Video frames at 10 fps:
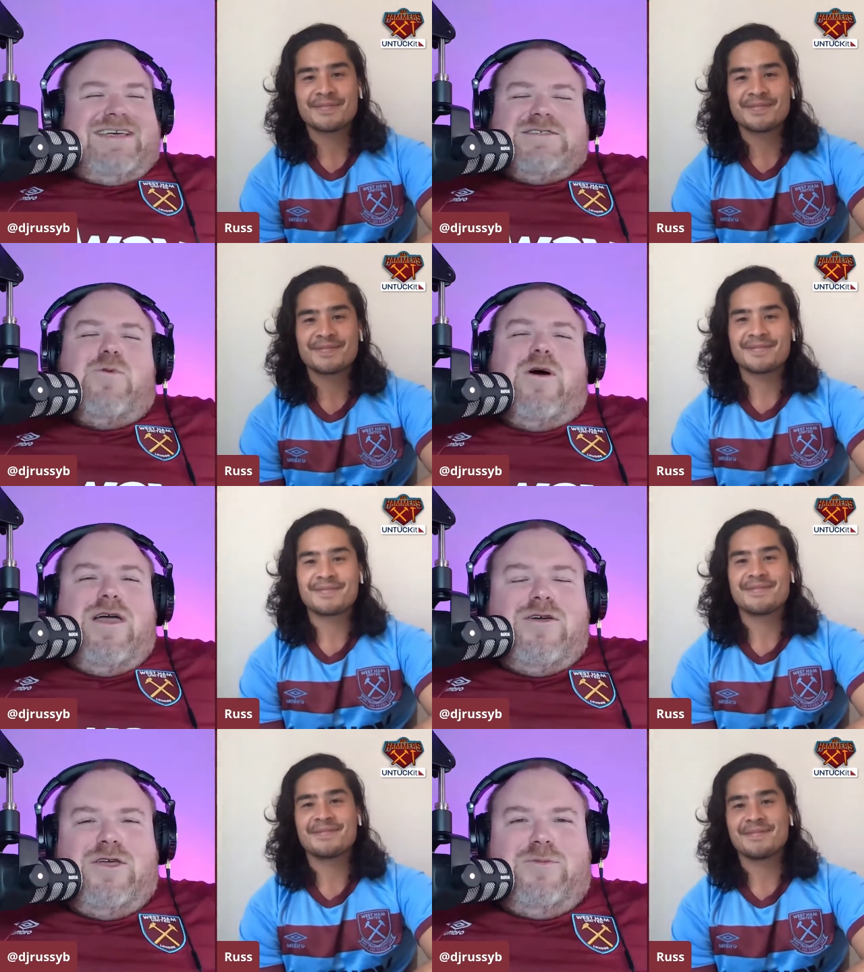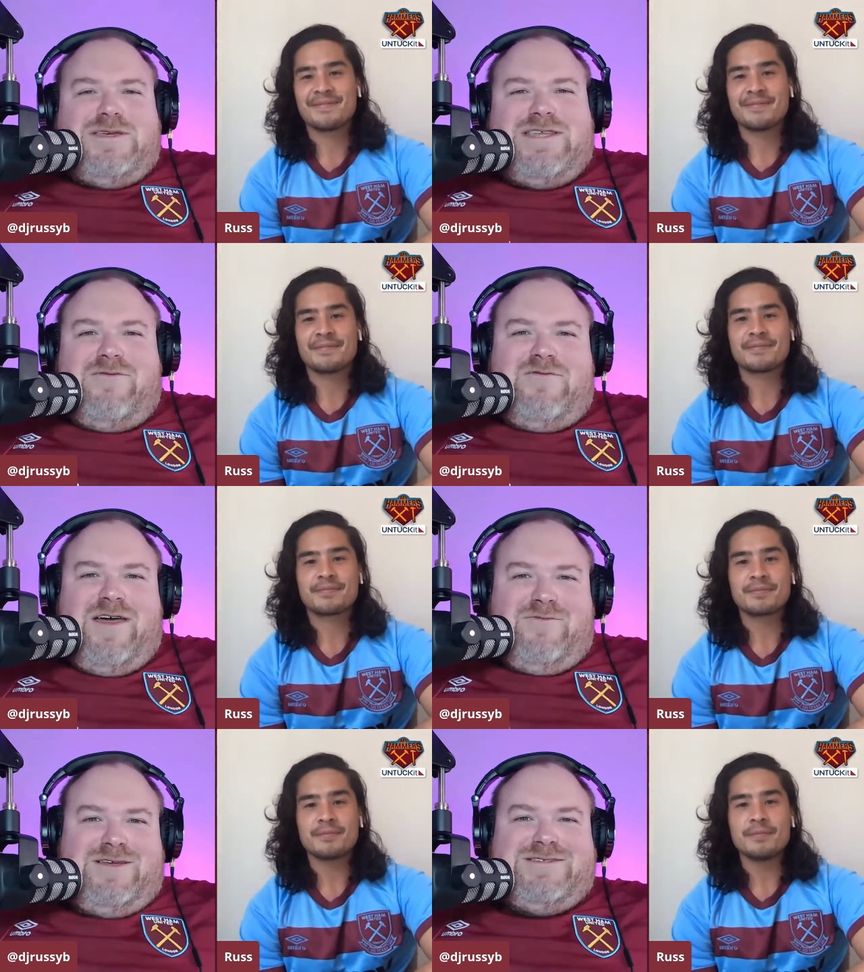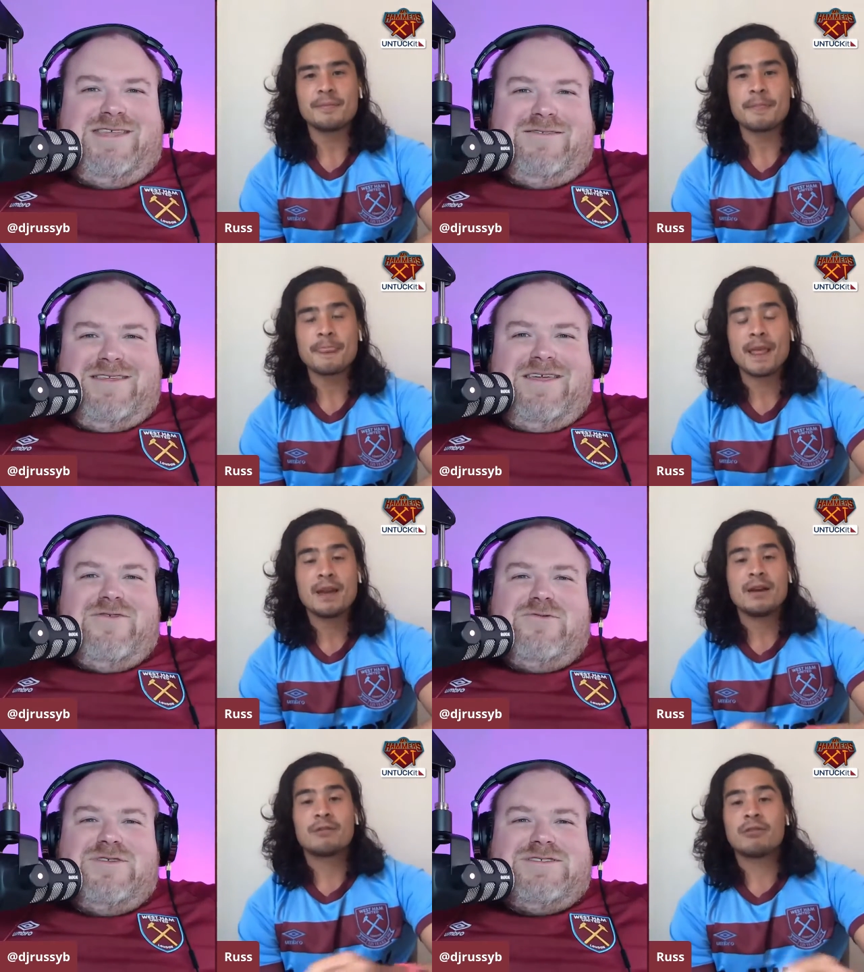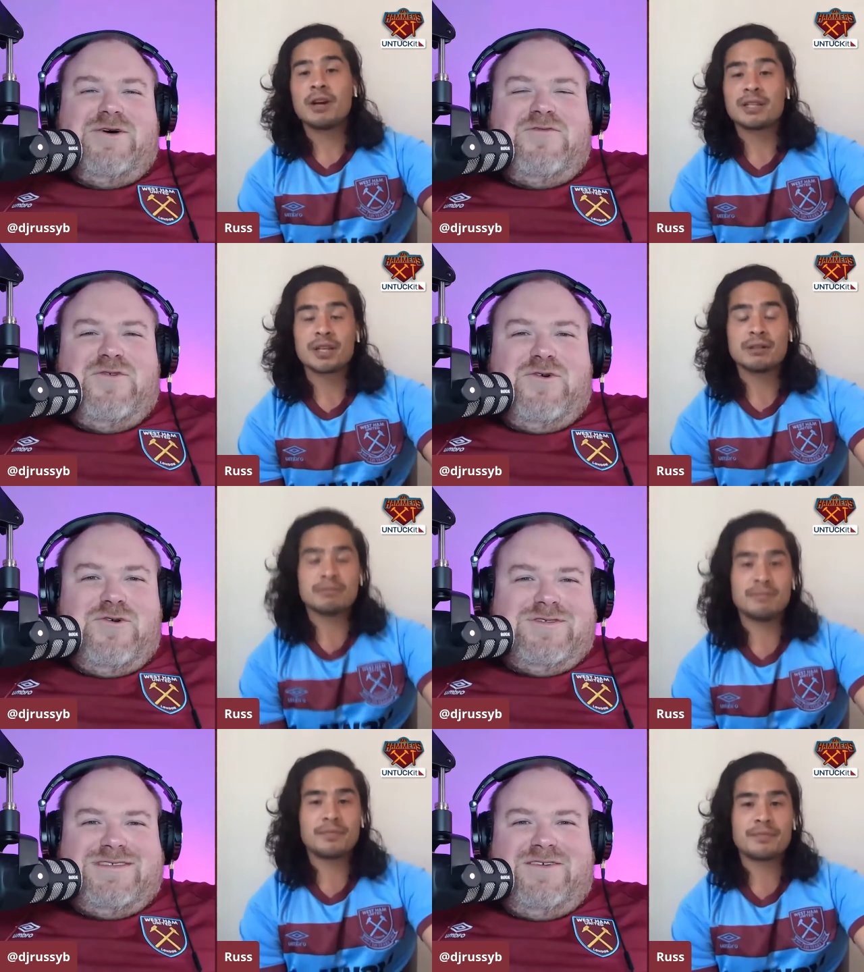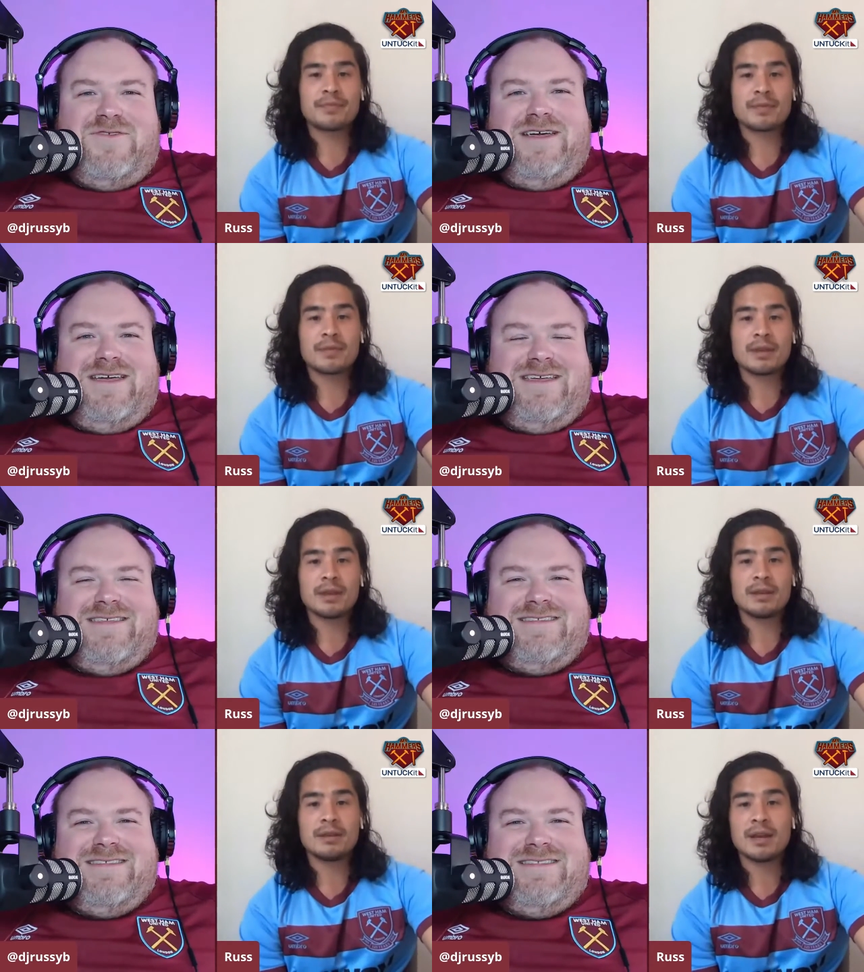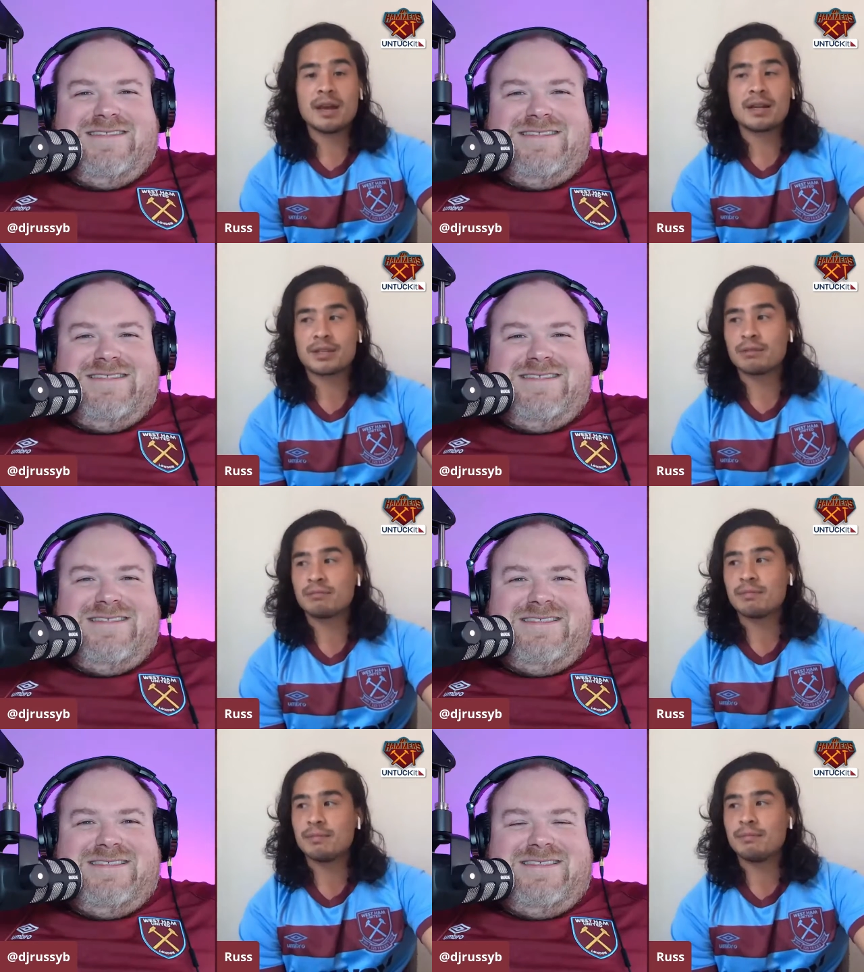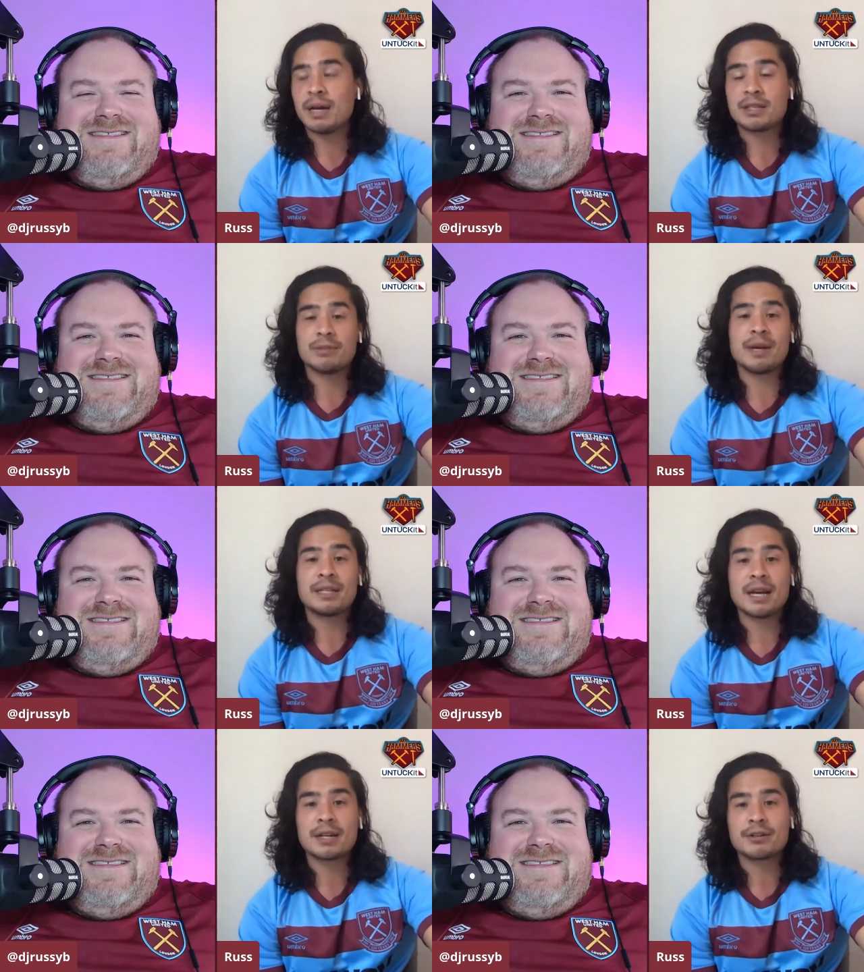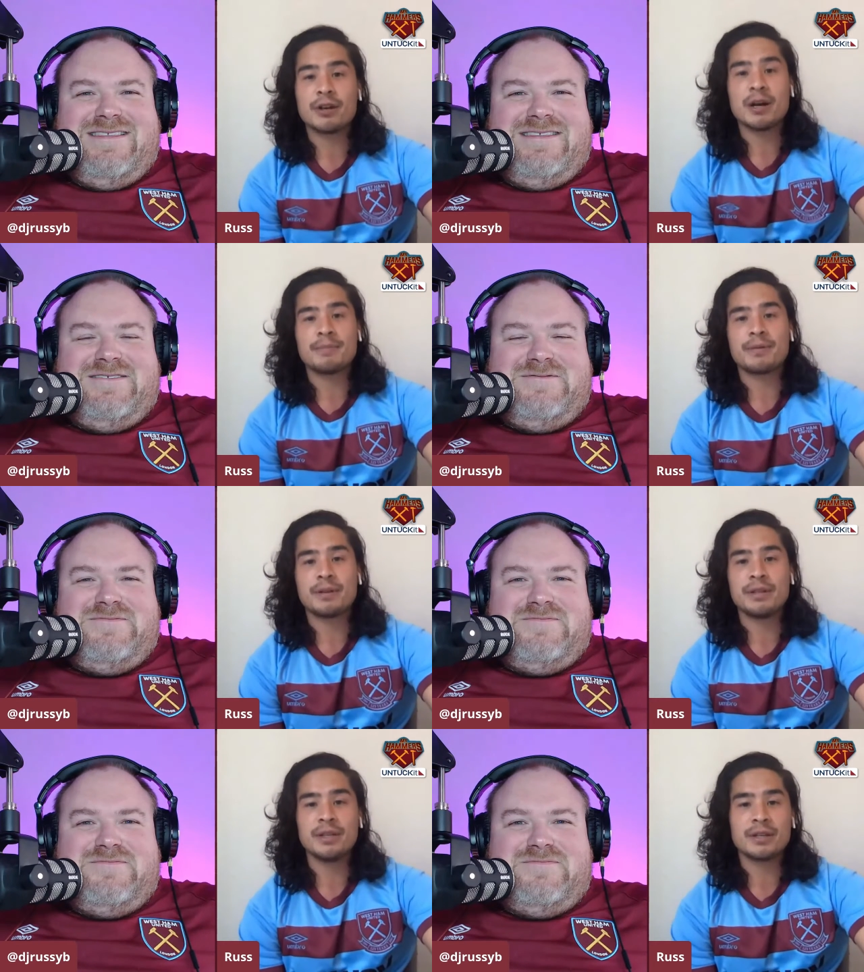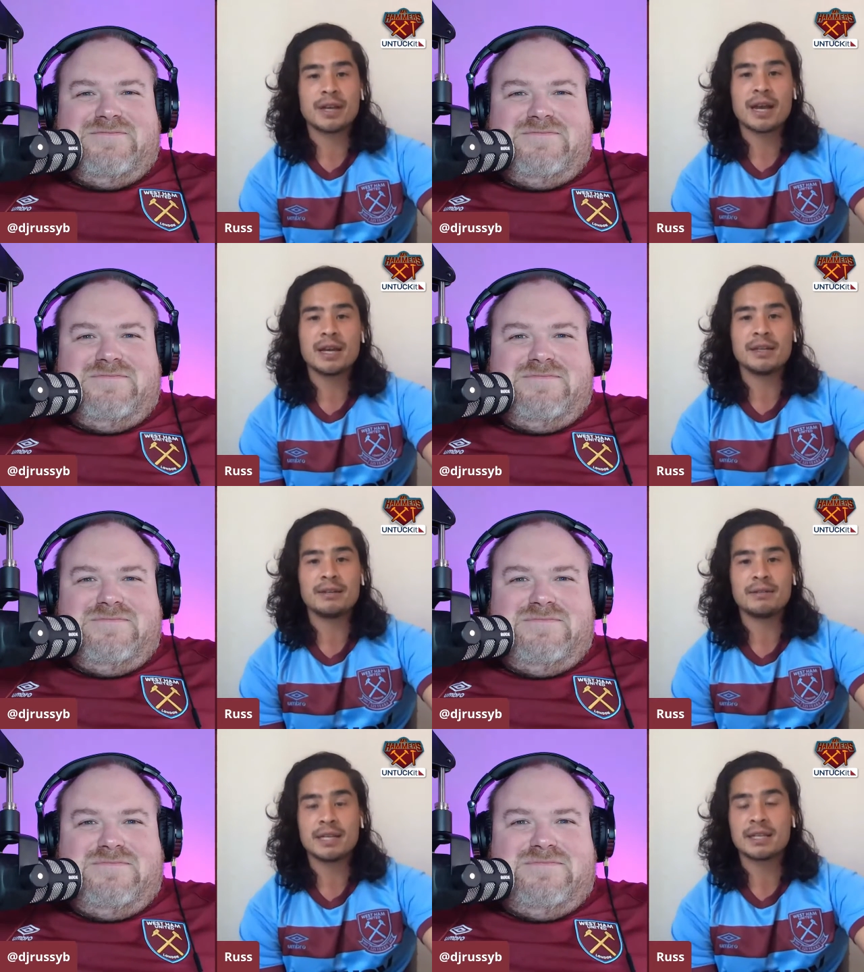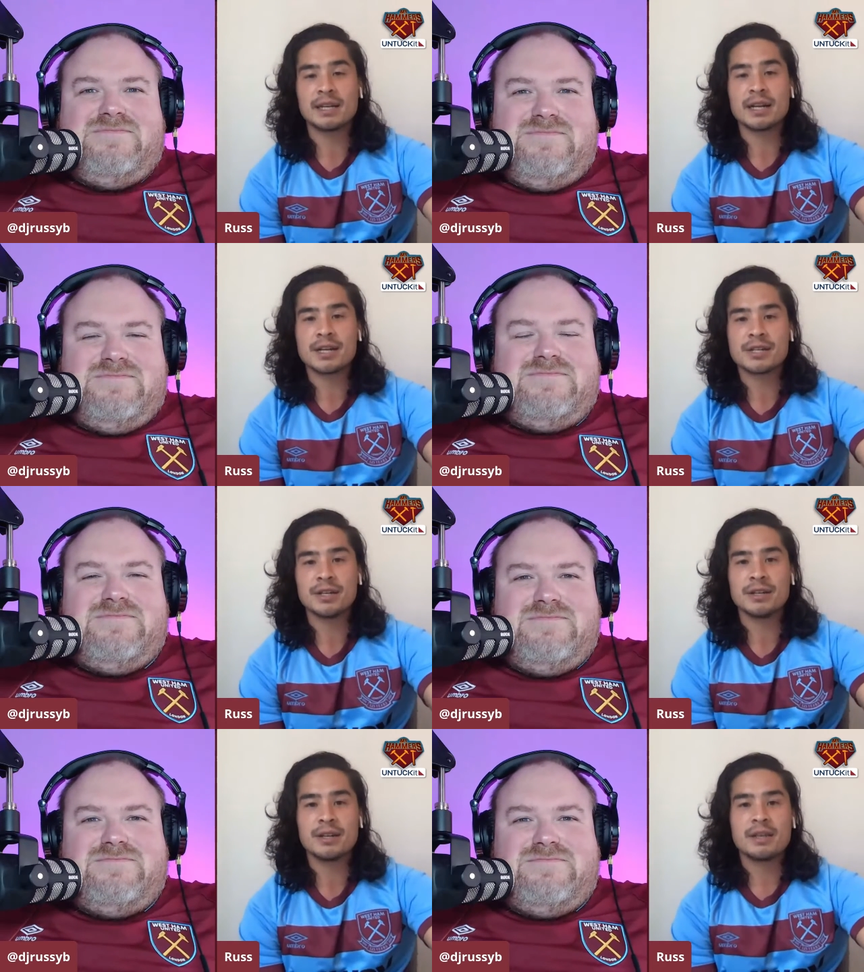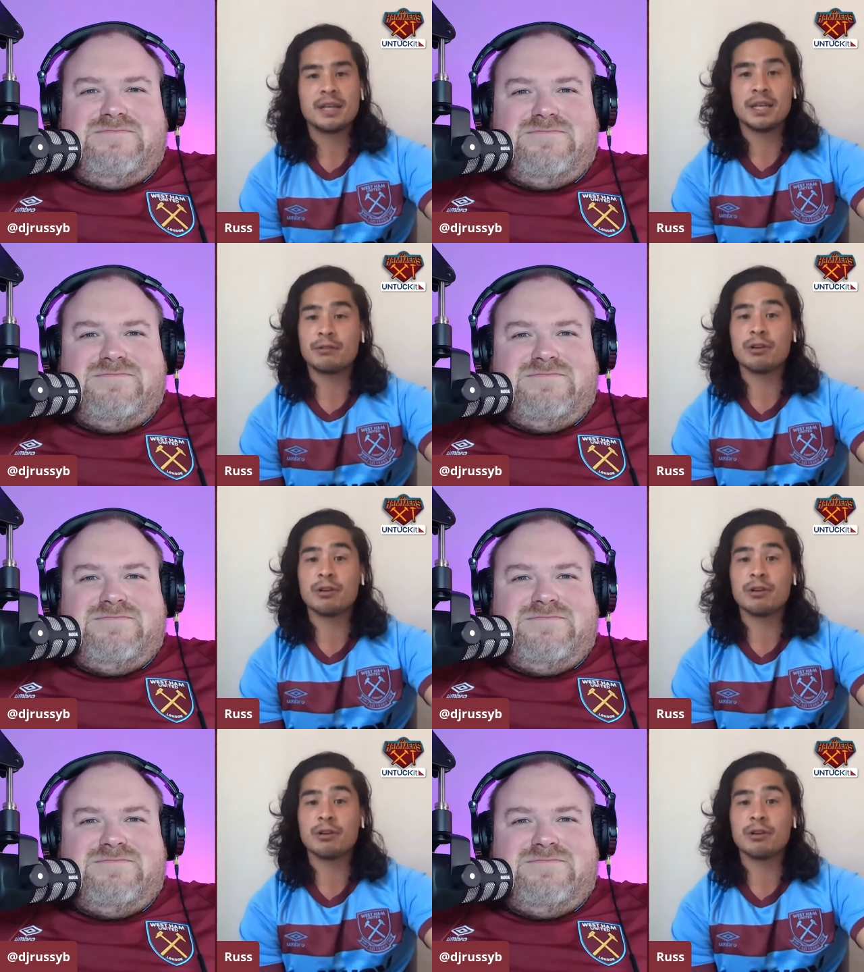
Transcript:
Speaker 1: So why are you a West Ham fan, Russ? Then, given all the
Speaker 2: top right, four so, and stuff like that. Yeah. So my so my dad grew up in the U K, and he's English, and he